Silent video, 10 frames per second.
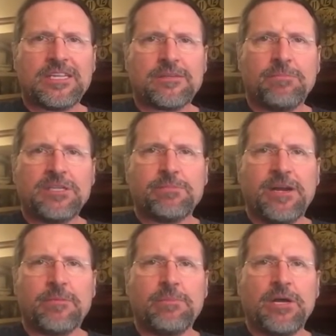That's a much
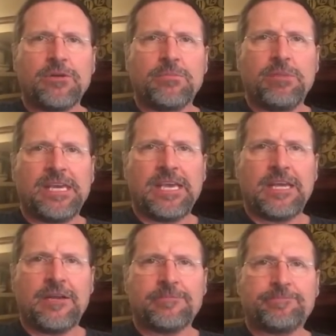better mode to be
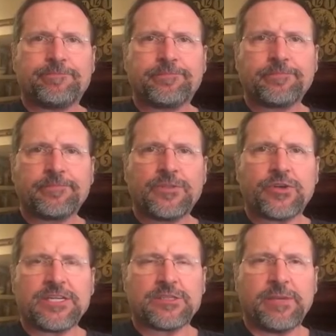in.
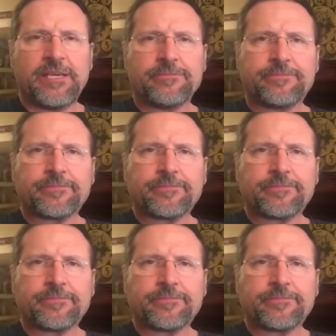Trust me.